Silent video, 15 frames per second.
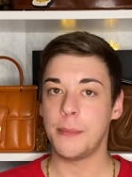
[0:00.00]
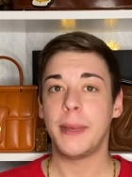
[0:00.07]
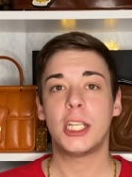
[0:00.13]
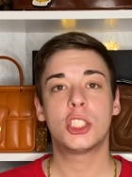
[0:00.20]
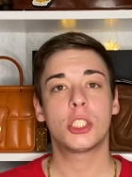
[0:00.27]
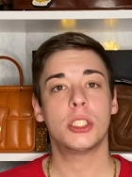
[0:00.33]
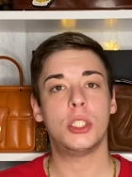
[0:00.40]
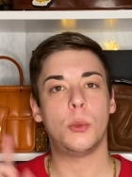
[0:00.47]
make
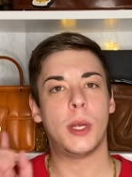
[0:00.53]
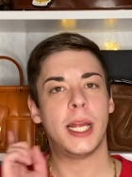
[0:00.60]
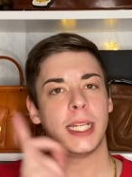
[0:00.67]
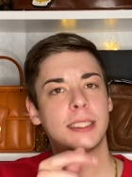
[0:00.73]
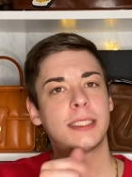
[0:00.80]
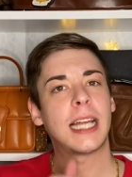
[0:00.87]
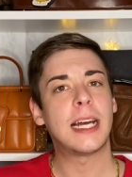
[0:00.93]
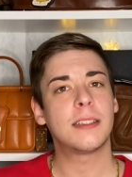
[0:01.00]
sure you
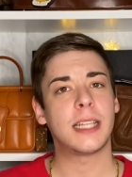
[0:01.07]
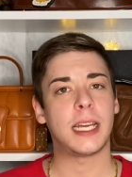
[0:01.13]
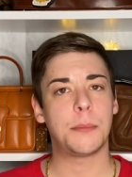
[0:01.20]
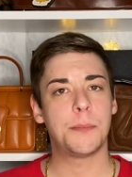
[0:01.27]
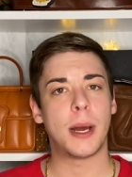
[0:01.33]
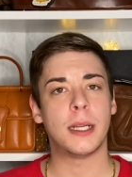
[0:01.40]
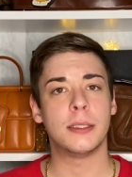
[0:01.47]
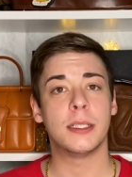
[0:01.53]
hit that like
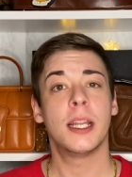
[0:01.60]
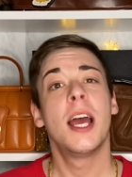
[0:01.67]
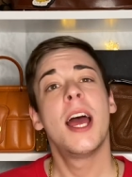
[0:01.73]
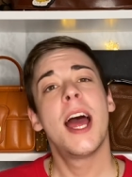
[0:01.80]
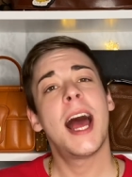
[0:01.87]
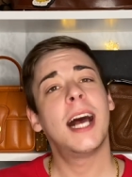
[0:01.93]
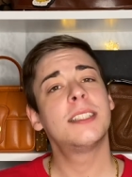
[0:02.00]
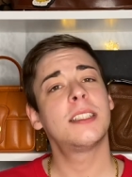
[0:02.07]
button
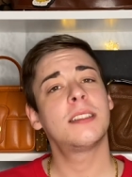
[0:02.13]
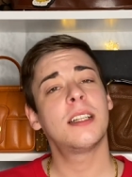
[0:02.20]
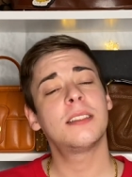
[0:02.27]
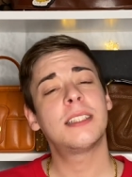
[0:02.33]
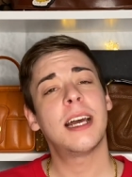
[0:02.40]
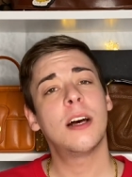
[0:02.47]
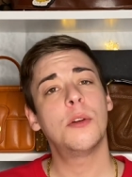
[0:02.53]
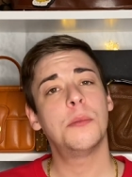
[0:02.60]
as it does
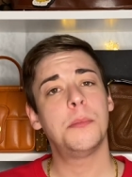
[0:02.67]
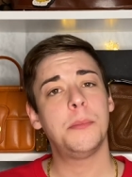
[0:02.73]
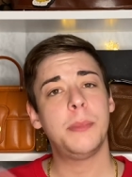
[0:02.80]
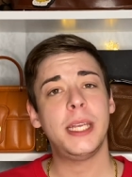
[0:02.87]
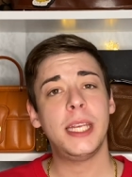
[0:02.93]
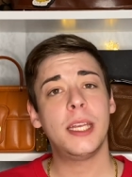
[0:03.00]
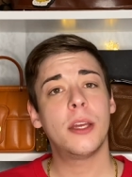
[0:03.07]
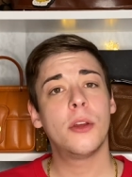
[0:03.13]
help
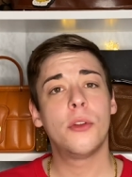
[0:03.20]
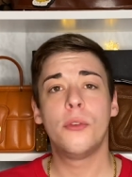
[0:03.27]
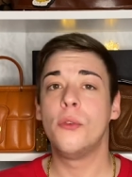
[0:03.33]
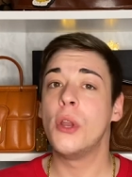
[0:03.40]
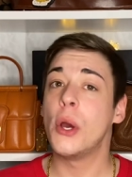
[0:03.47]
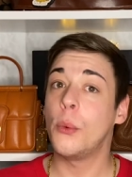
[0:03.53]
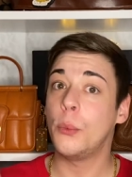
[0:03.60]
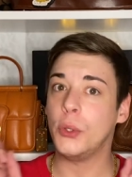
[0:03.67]
me
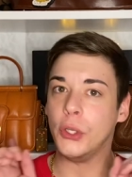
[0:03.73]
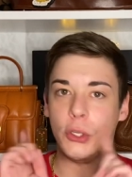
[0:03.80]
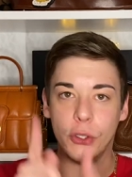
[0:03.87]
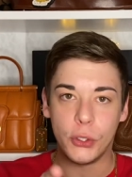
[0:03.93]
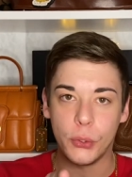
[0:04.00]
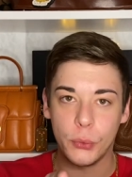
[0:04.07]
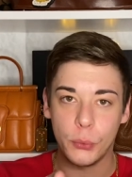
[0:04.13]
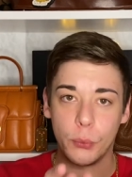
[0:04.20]
know
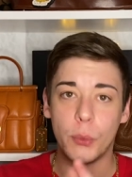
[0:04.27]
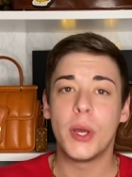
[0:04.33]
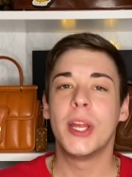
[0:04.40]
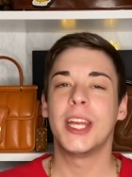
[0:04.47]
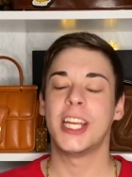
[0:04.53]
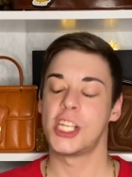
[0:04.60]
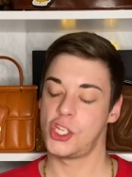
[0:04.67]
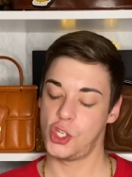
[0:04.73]
you
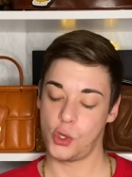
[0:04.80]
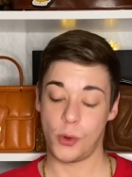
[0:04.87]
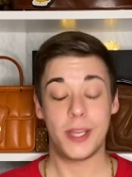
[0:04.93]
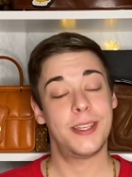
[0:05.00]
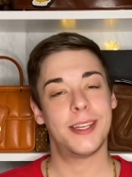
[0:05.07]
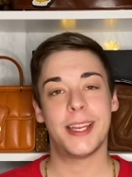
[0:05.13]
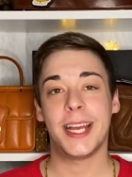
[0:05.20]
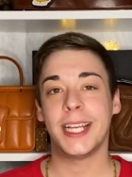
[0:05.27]
enjoy
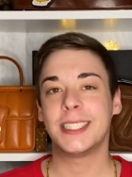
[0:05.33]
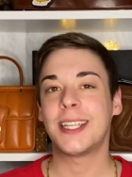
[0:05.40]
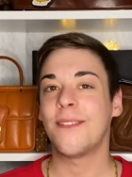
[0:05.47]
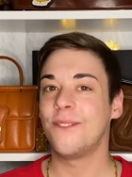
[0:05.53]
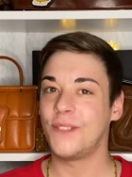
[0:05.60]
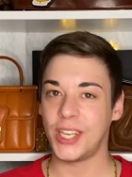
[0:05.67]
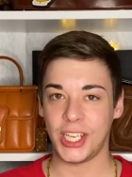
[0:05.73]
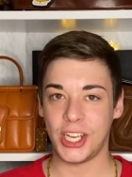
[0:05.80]
today's
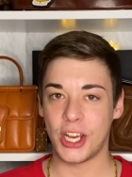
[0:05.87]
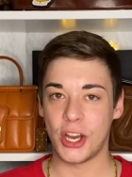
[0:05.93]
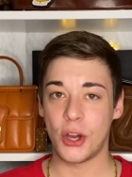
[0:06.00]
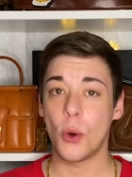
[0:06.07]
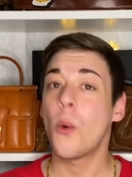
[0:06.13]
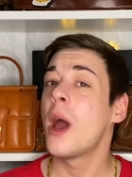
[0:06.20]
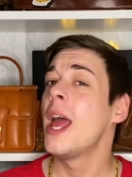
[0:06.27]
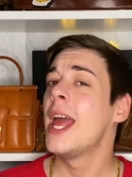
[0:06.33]

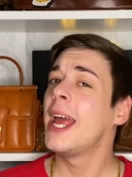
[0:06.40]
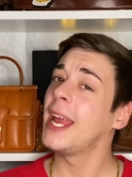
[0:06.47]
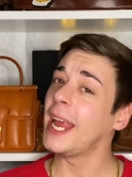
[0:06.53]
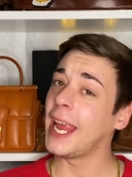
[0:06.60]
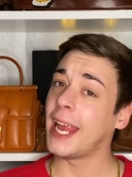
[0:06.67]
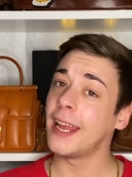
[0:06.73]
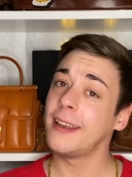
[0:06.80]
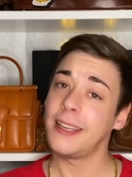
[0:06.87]
video.
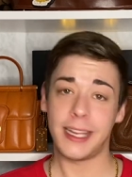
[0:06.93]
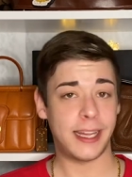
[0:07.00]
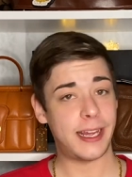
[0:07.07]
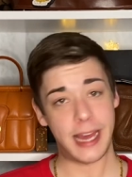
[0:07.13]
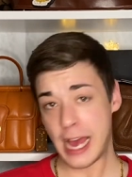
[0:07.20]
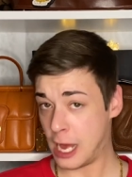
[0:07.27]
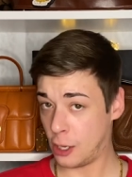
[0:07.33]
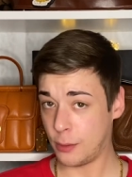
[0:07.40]
And it
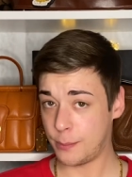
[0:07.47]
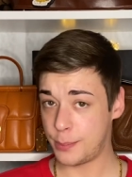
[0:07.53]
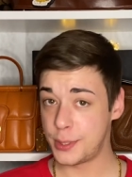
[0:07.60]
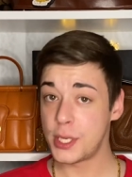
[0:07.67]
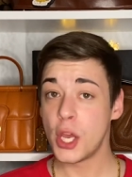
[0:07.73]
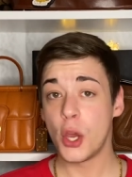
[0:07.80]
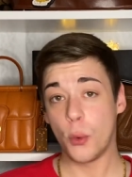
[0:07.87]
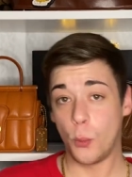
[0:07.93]
helps.
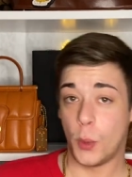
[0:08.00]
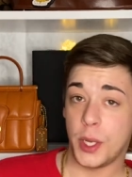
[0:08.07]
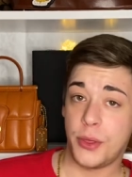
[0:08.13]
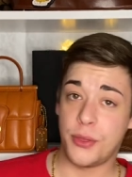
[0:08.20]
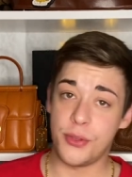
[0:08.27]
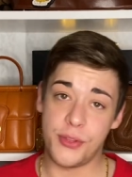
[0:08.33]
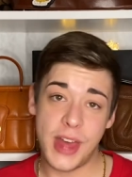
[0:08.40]
With